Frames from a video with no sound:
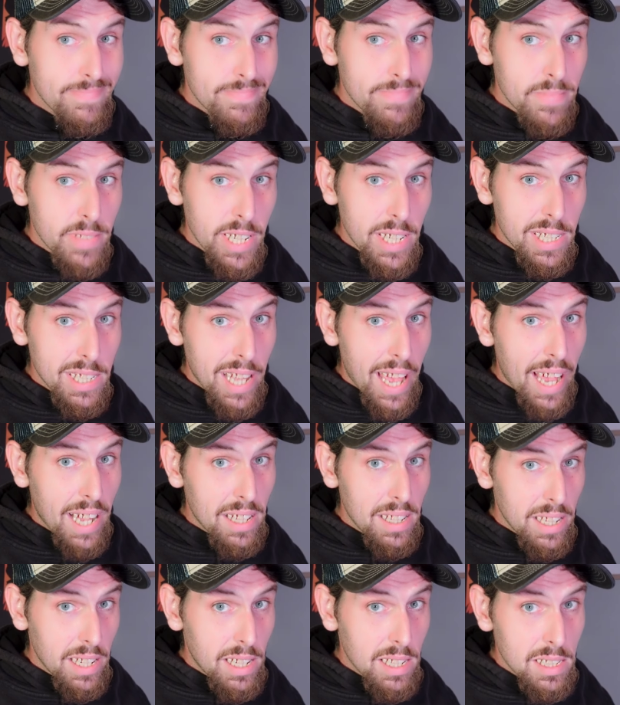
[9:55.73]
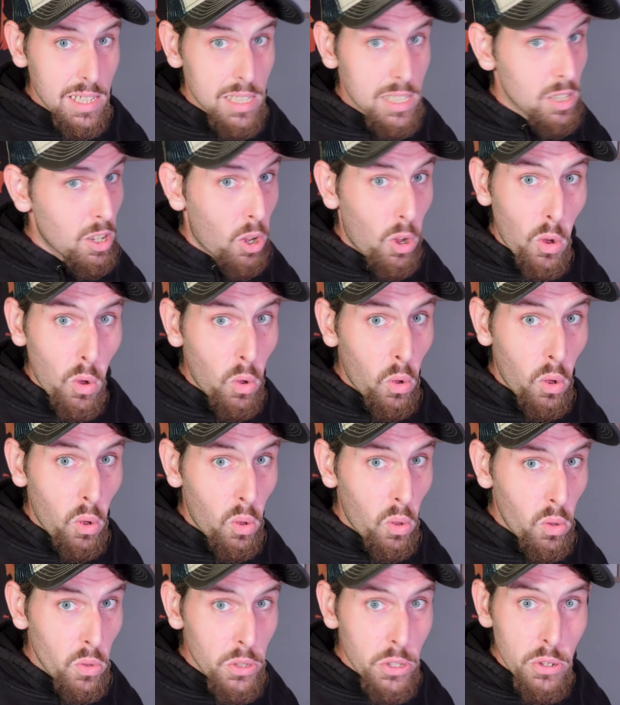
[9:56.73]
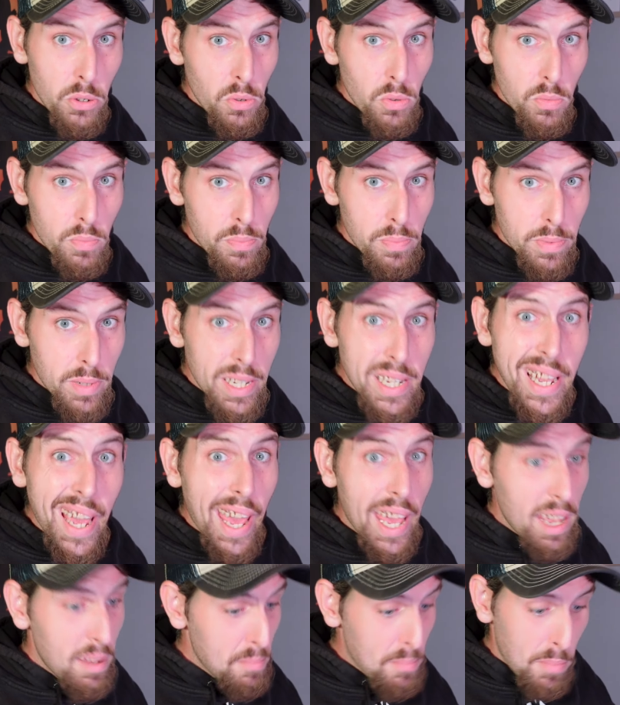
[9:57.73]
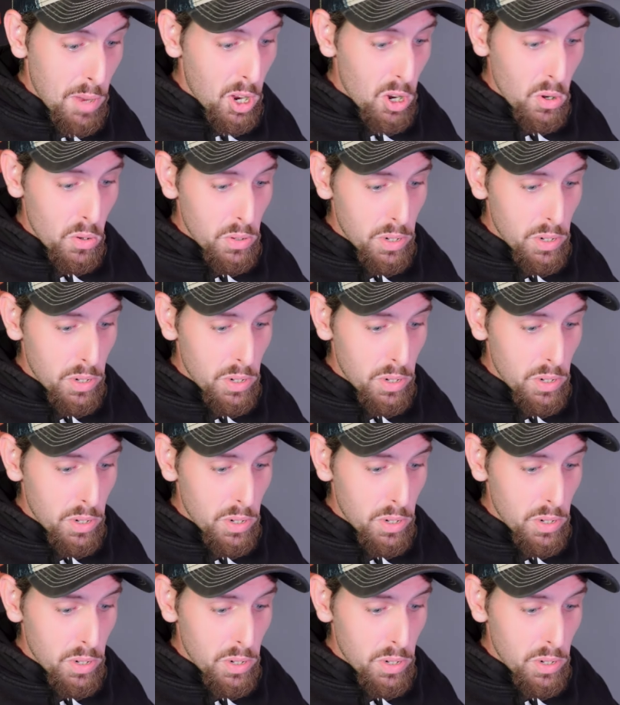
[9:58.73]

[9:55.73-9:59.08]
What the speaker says: Exactly, because it's a whole new game mode.